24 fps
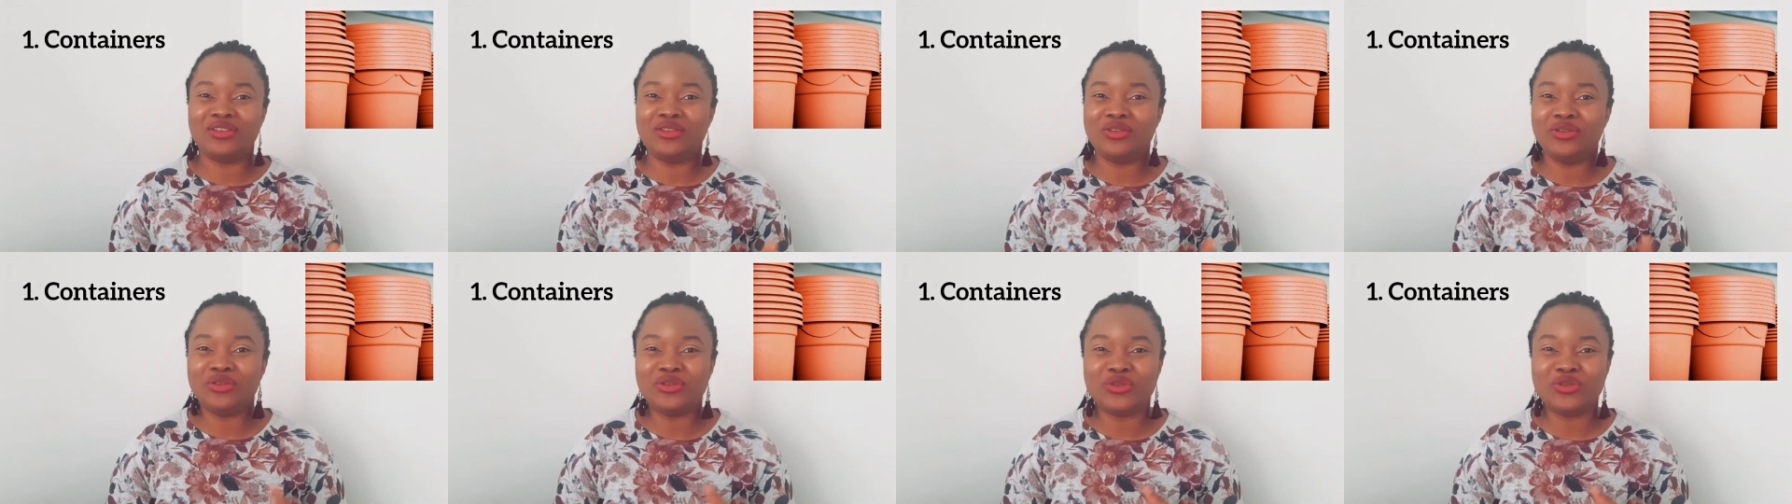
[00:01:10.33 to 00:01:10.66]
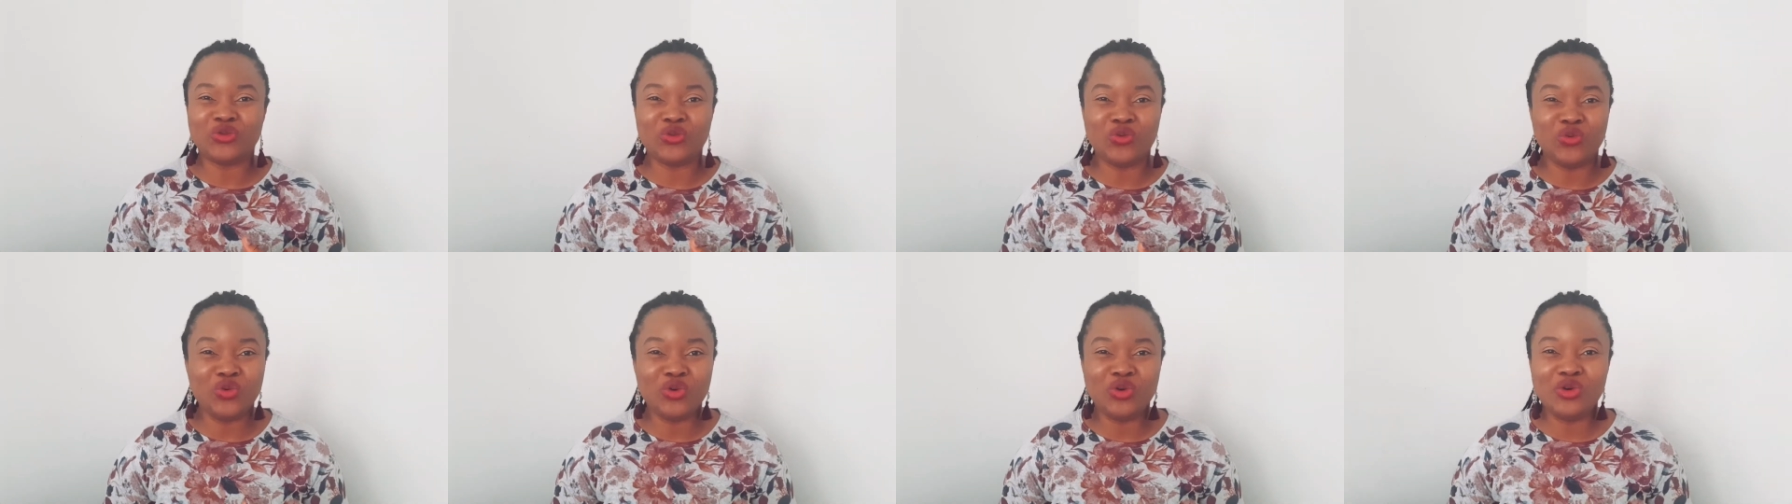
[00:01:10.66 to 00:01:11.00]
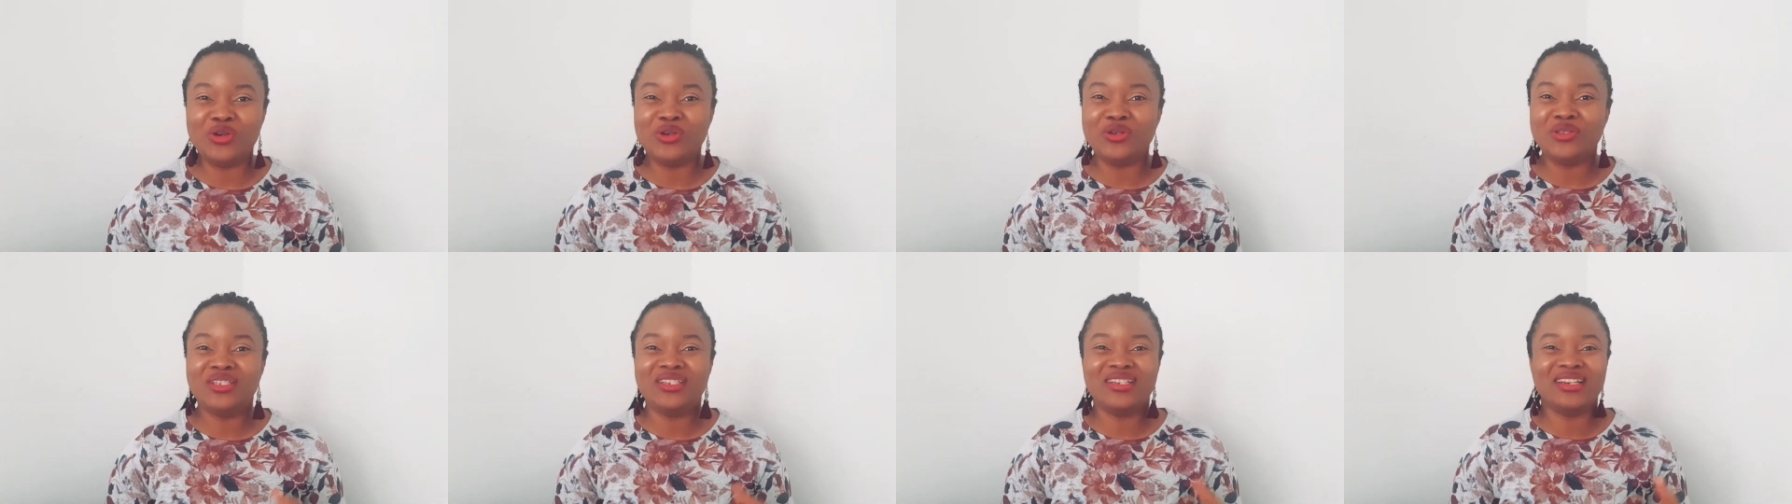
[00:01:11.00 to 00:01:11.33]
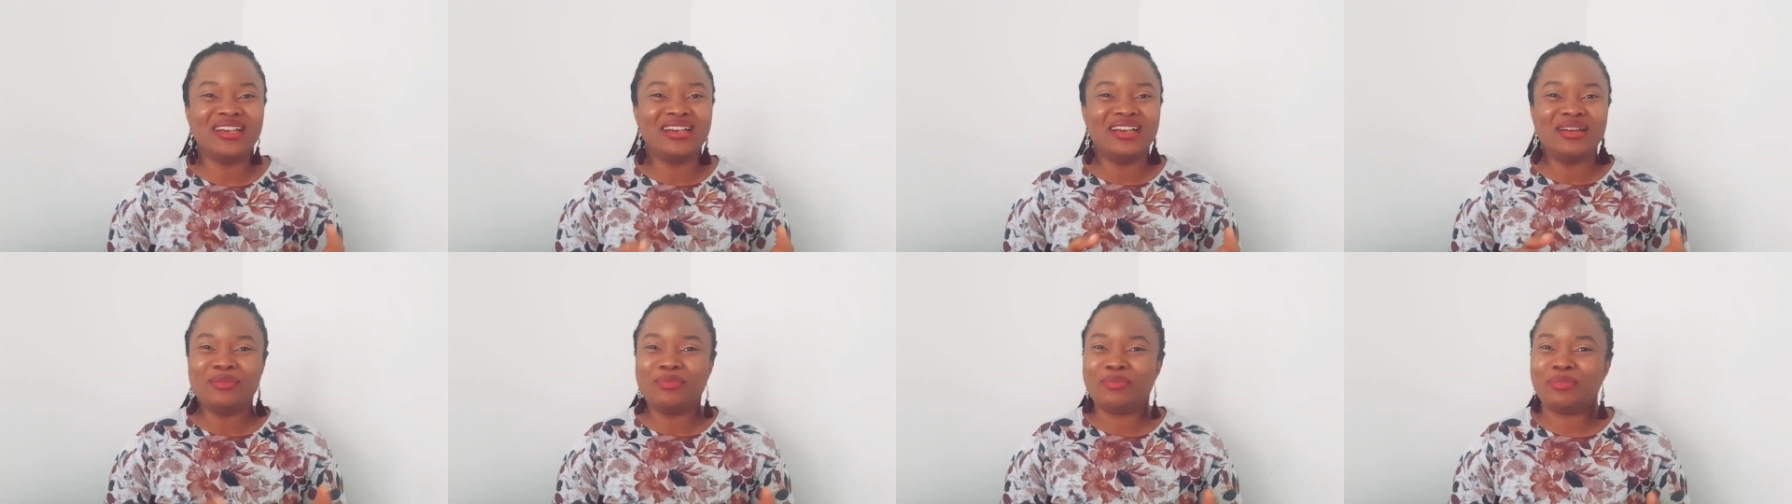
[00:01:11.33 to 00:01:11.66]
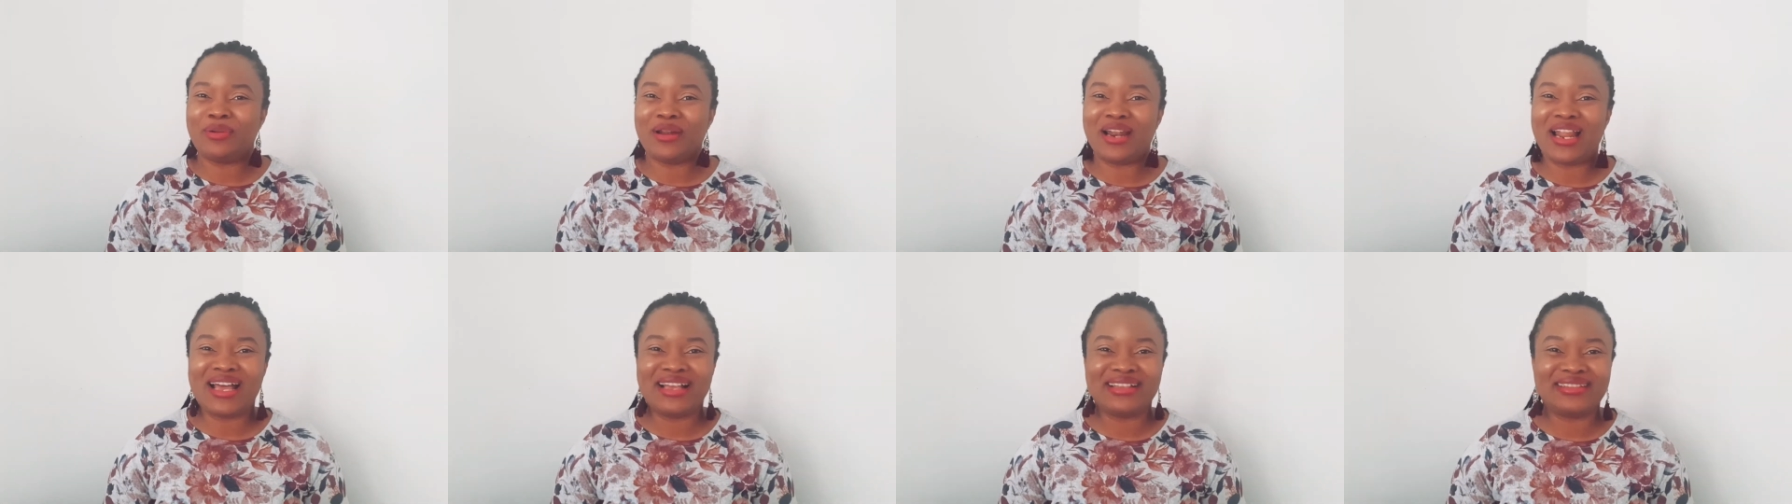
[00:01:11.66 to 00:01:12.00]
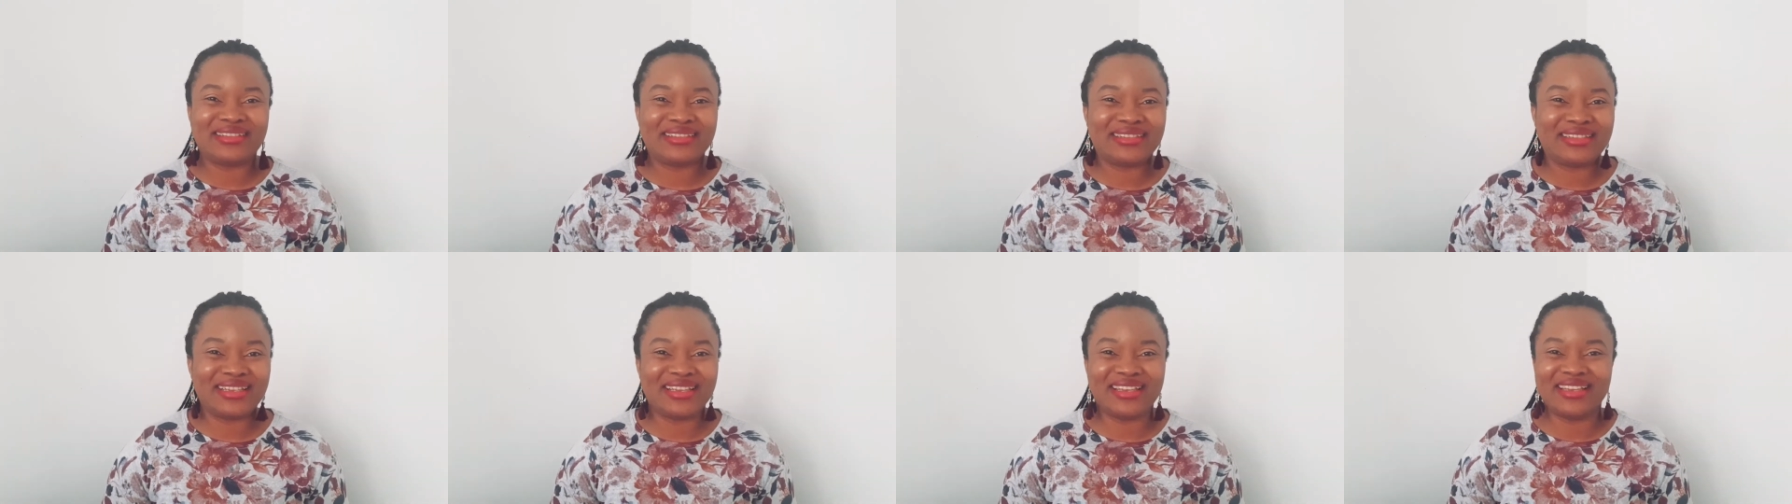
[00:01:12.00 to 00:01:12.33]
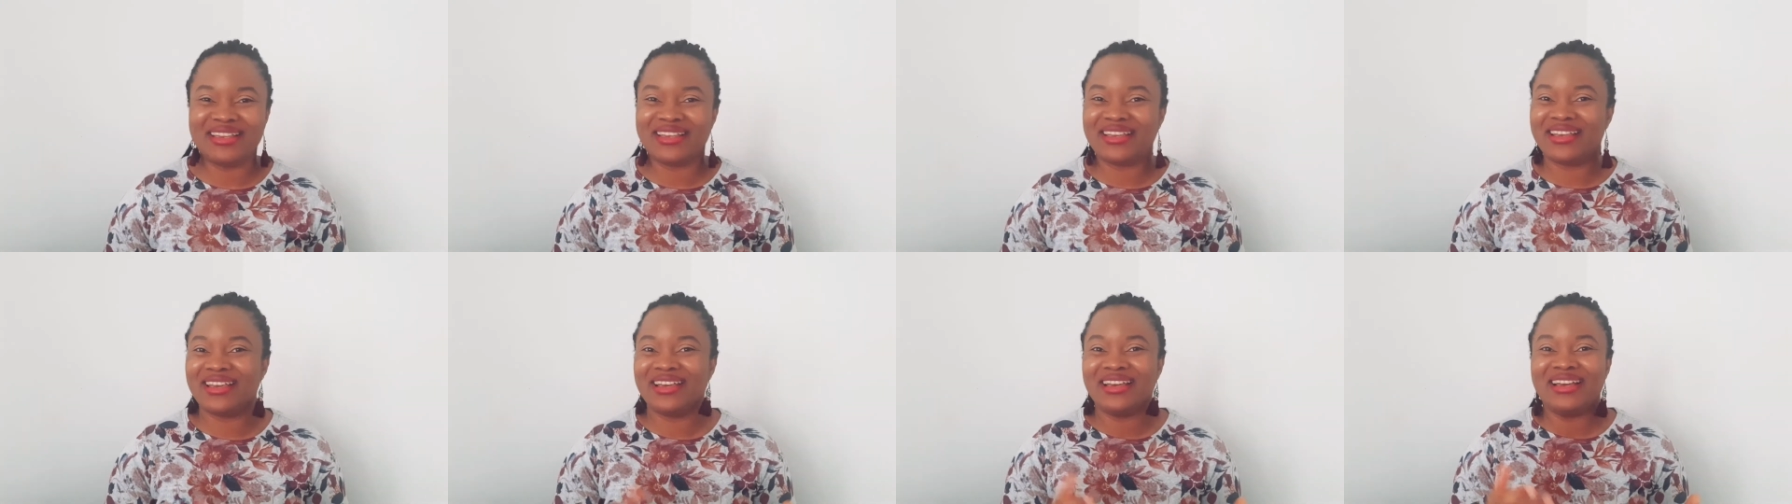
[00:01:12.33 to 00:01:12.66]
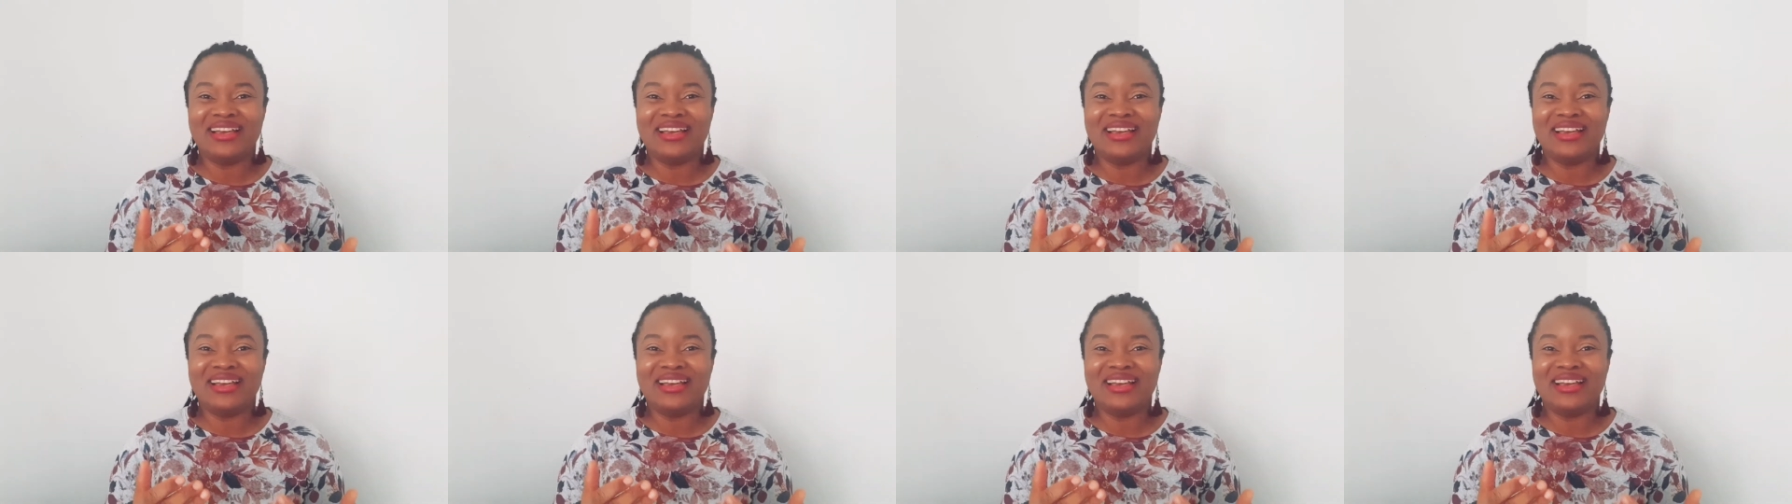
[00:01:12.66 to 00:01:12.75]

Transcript: use wood, plastic,